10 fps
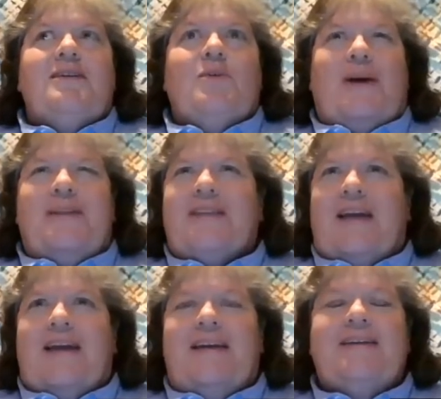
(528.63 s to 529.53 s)

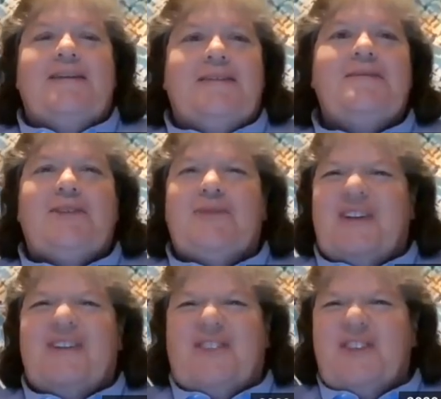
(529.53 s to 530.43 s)
Wednesday, which was
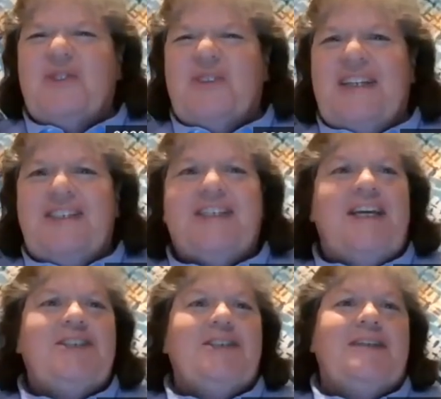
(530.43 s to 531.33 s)
our first real
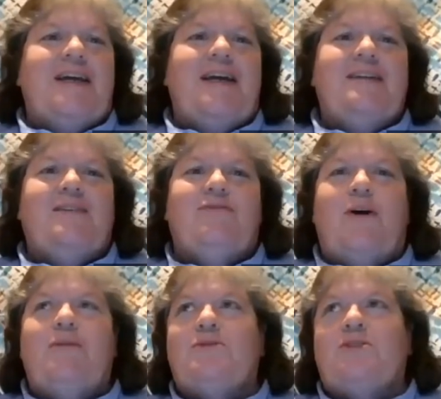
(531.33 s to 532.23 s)
education day, the
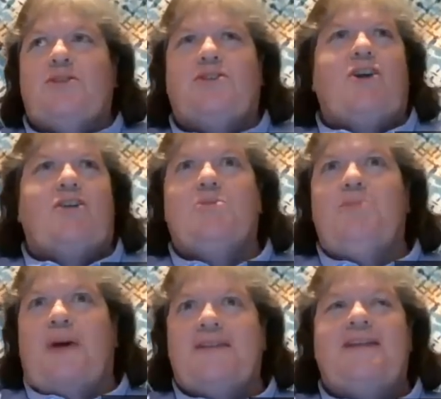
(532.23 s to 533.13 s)
phone starts
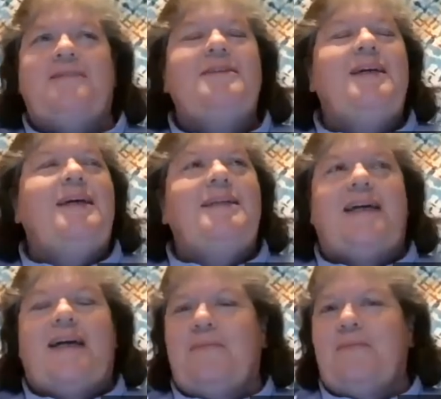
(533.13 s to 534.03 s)
buzzing, and
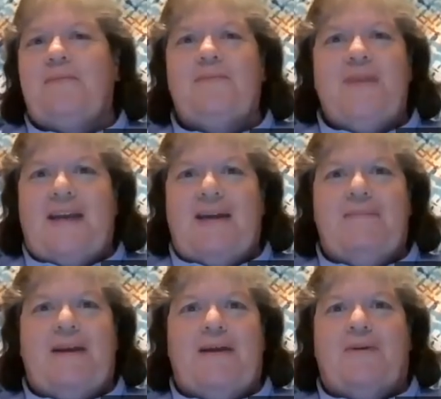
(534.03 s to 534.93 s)
I'm thinking
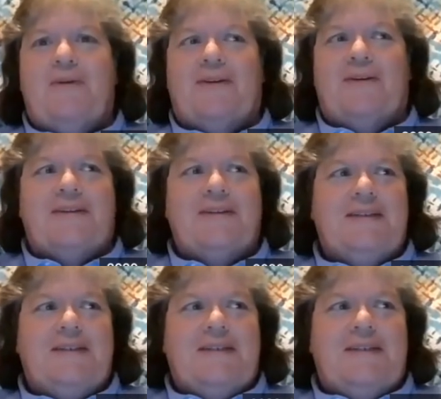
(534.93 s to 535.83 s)
people are
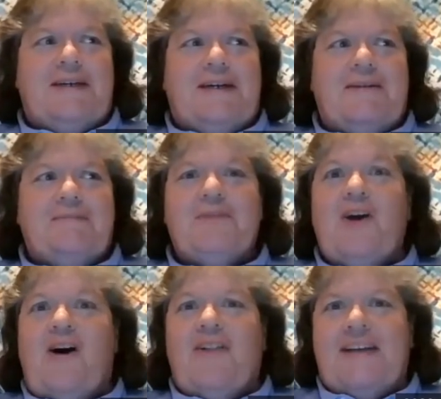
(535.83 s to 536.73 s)

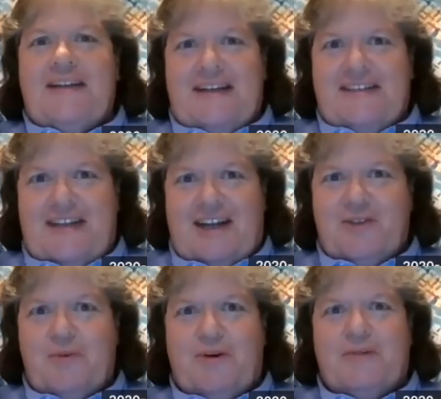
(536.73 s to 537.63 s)
calling in not
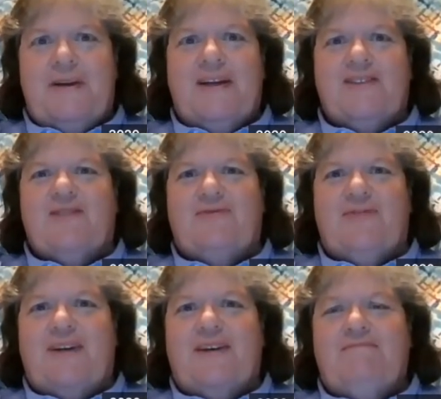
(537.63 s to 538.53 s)
to work because of
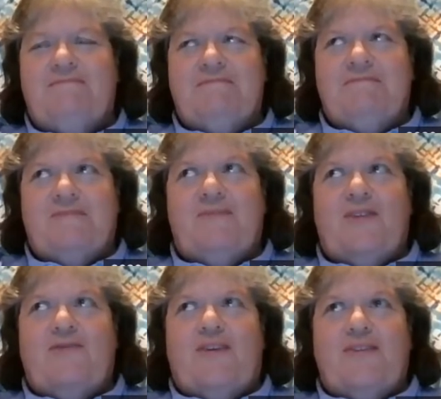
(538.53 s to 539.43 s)

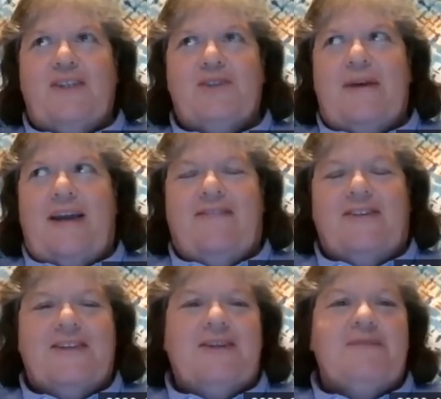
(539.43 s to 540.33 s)
frivolous behavior
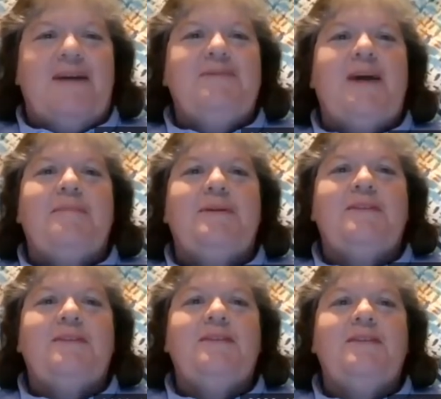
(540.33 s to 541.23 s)
that sometimes
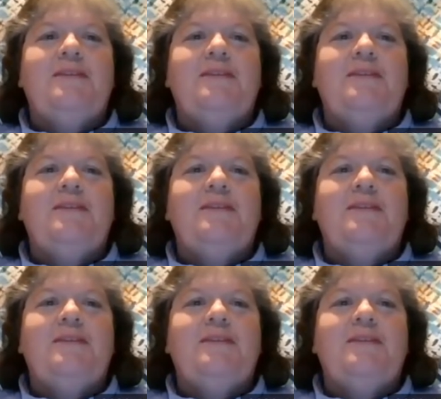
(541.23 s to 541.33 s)
happens.